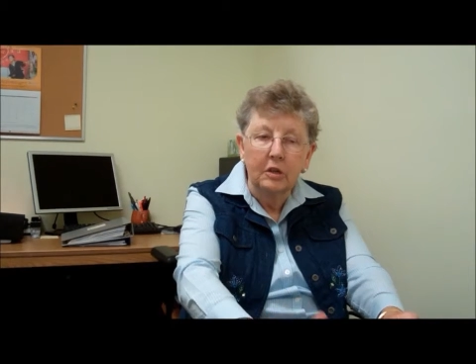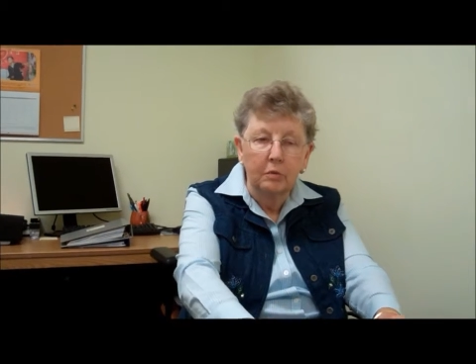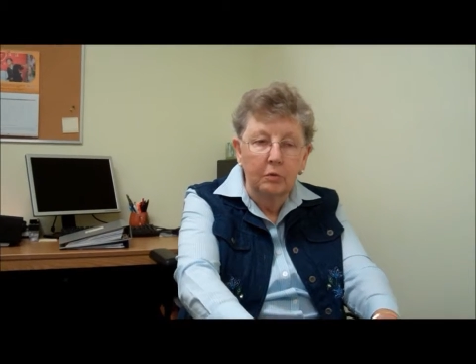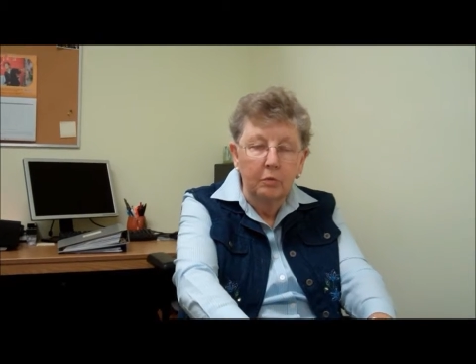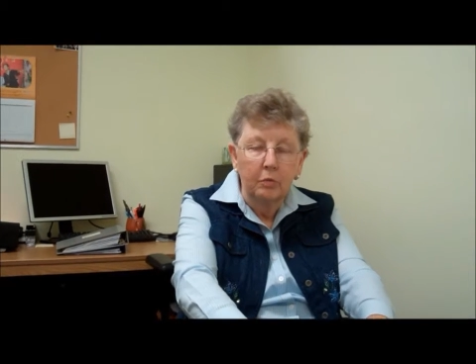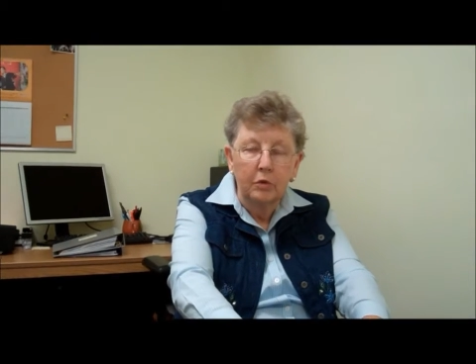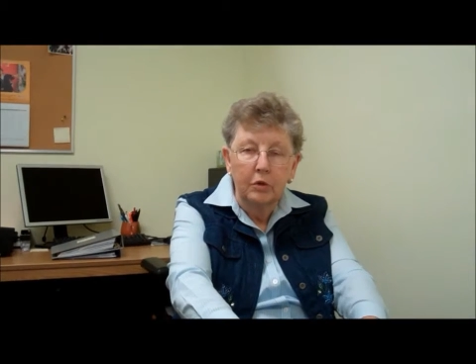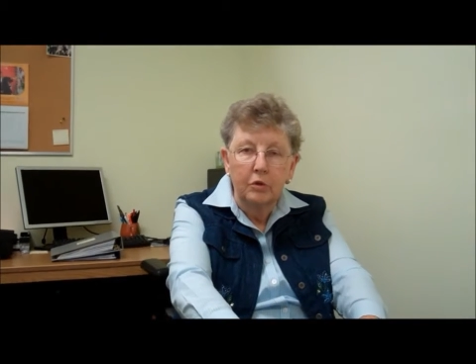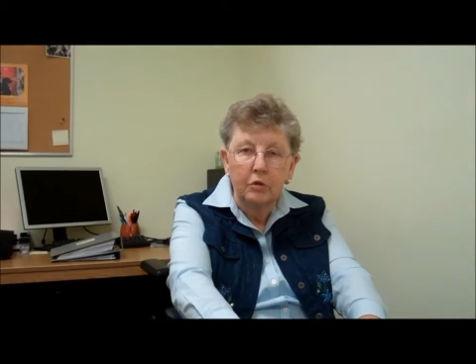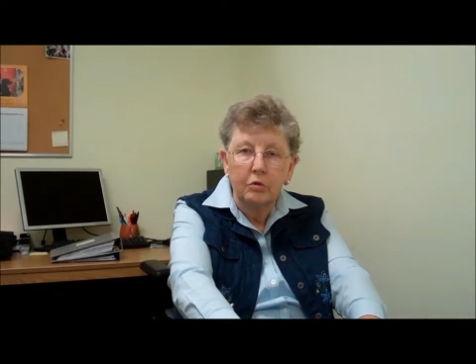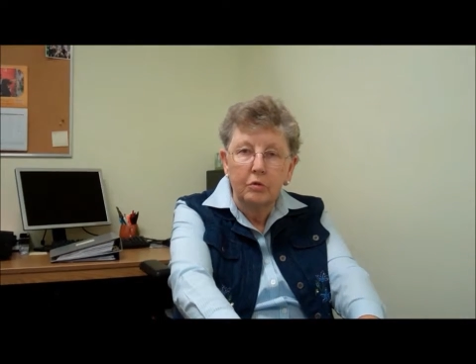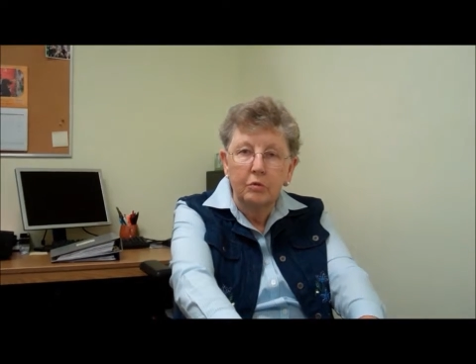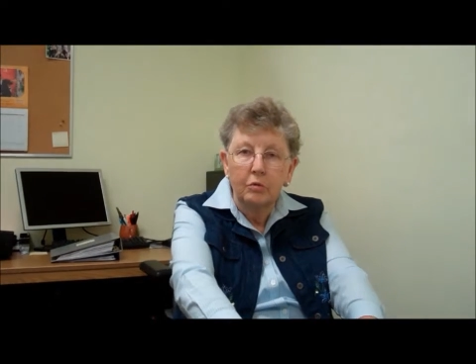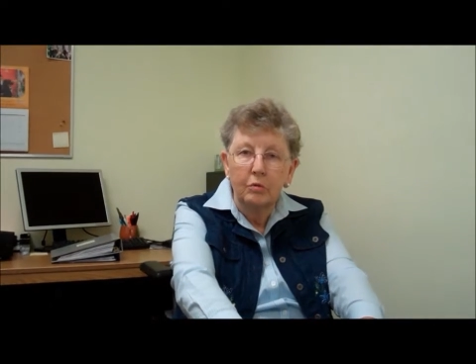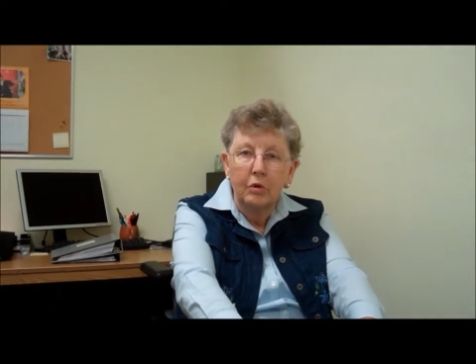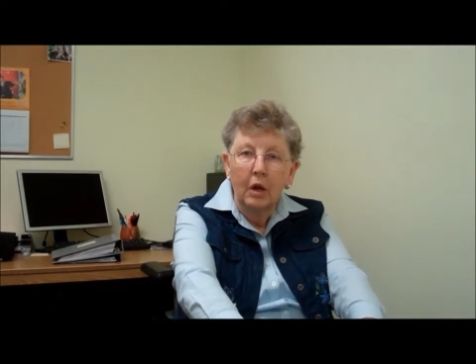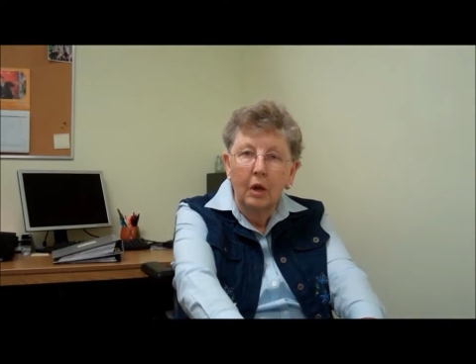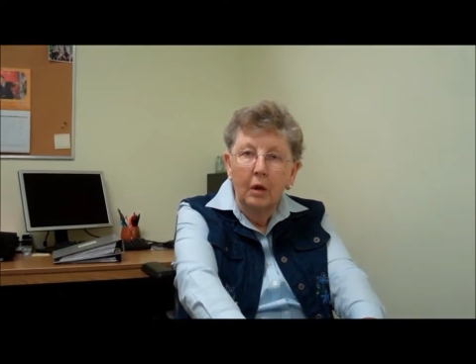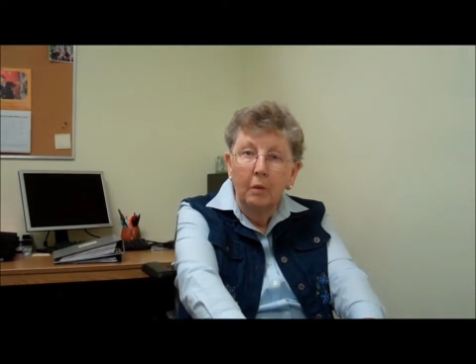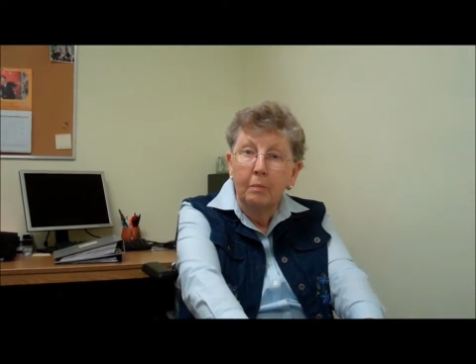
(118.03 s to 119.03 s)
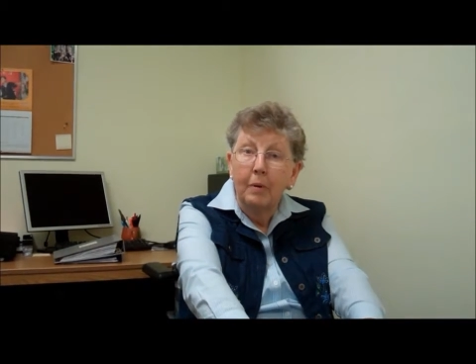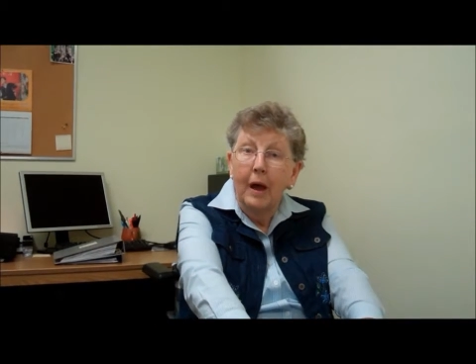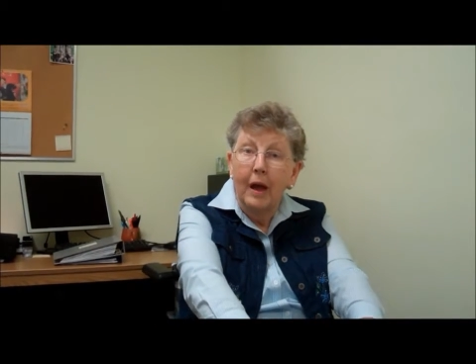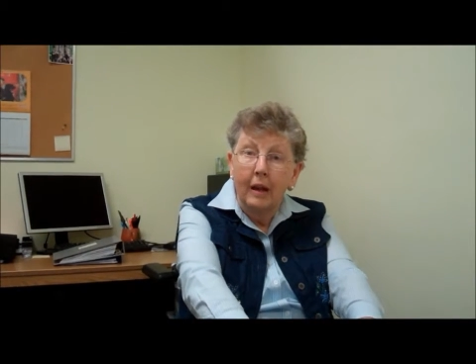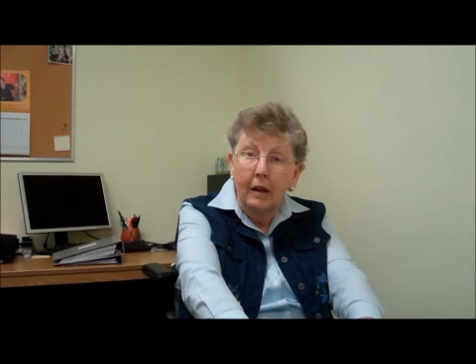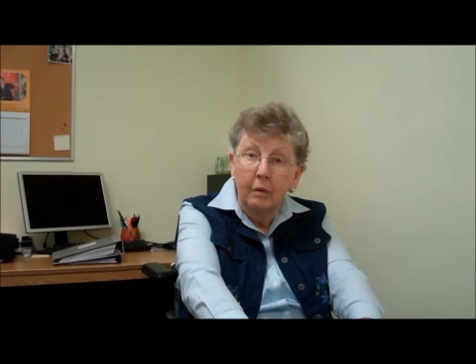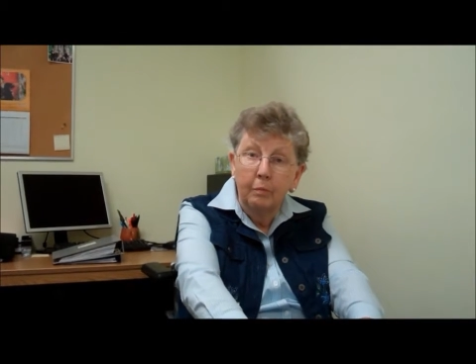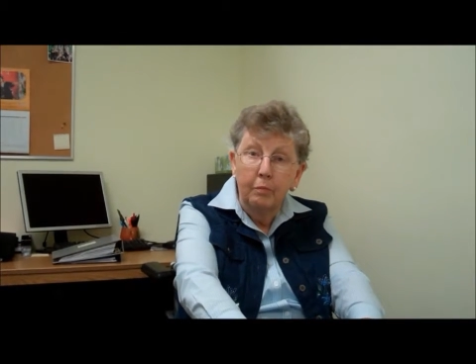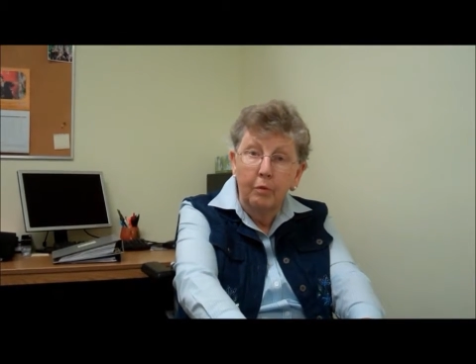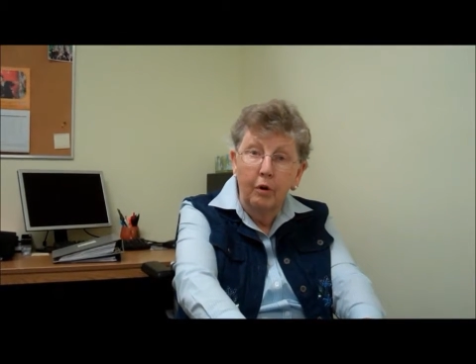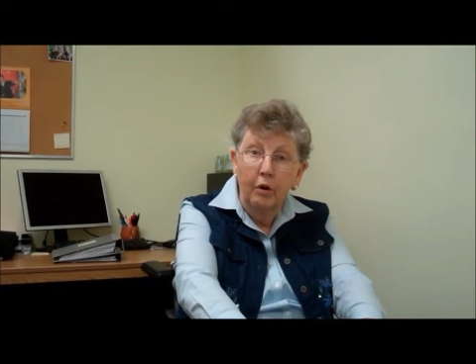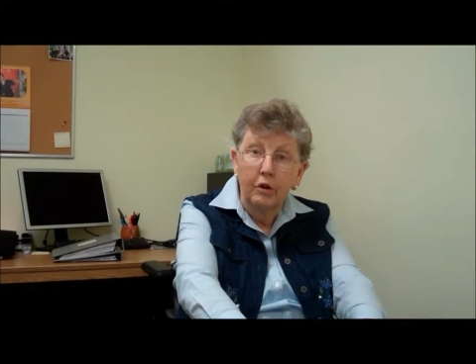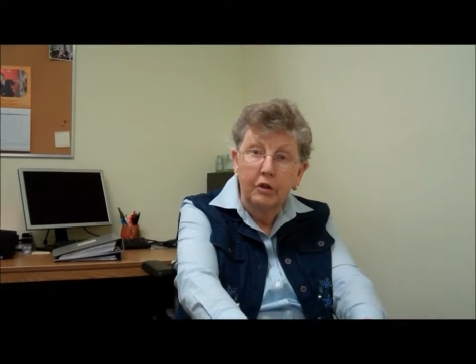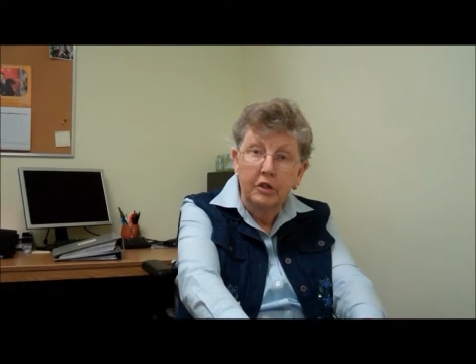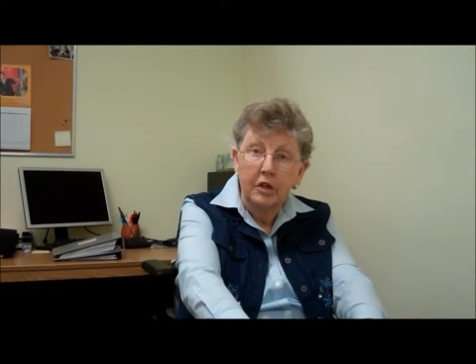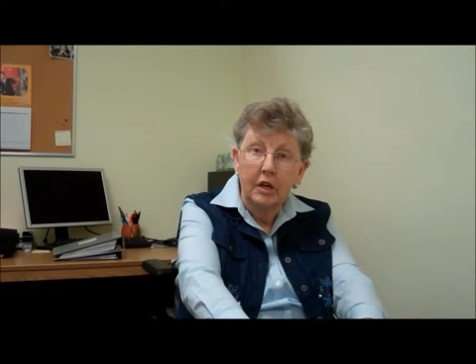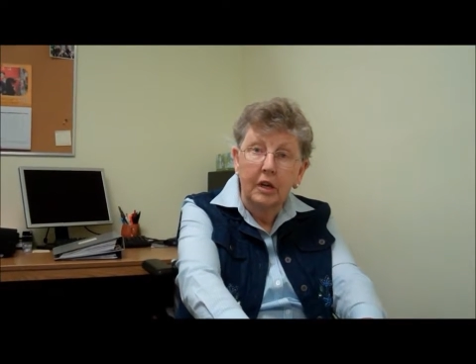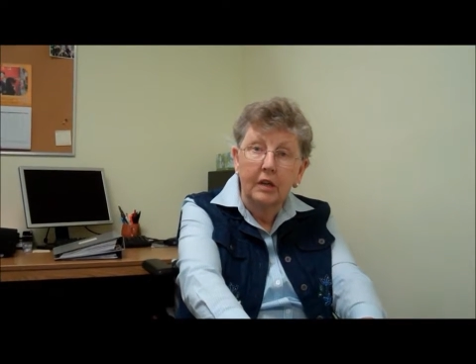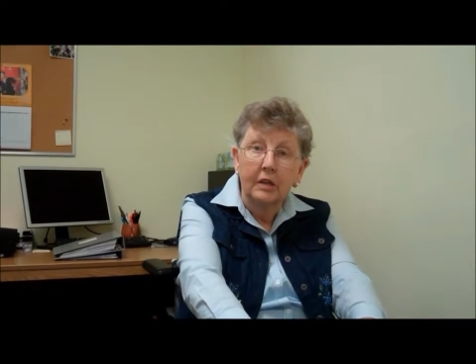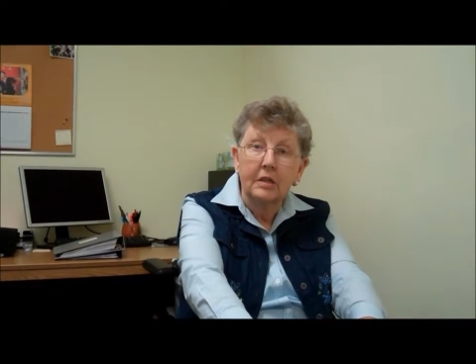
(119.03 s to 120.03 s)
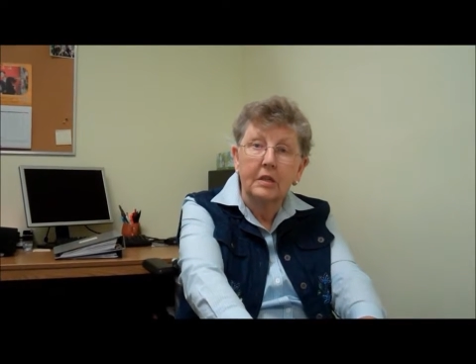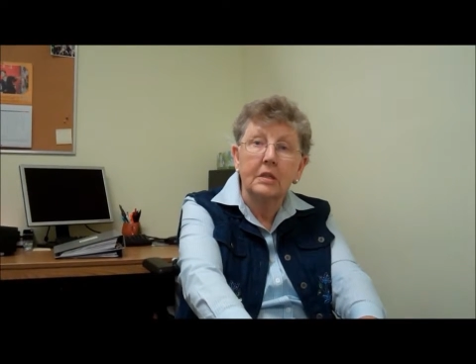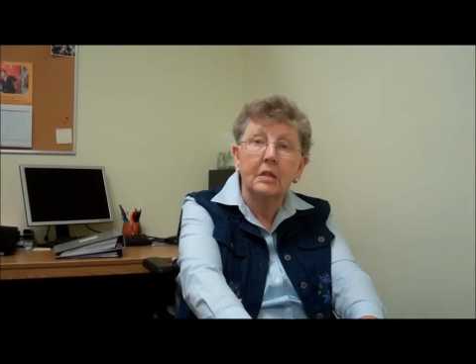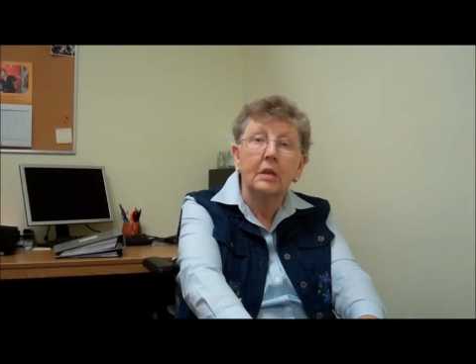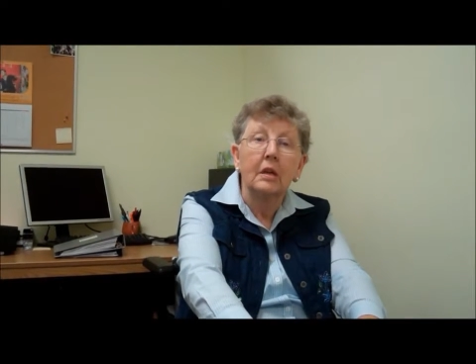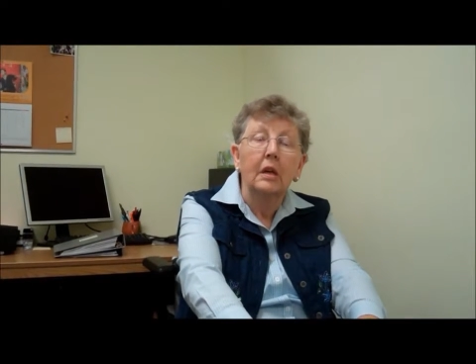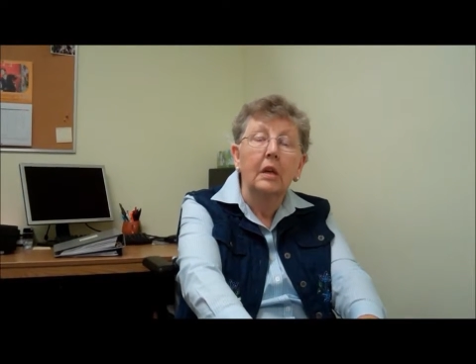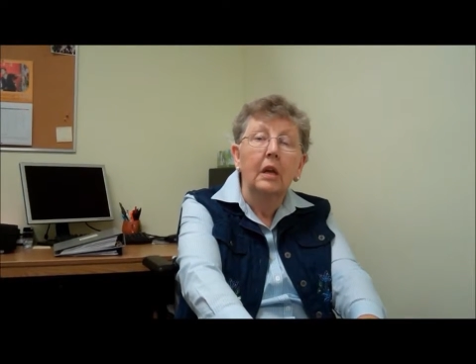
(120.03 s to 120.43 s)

Mm -hmm. We mm-hmm. would do pilot projects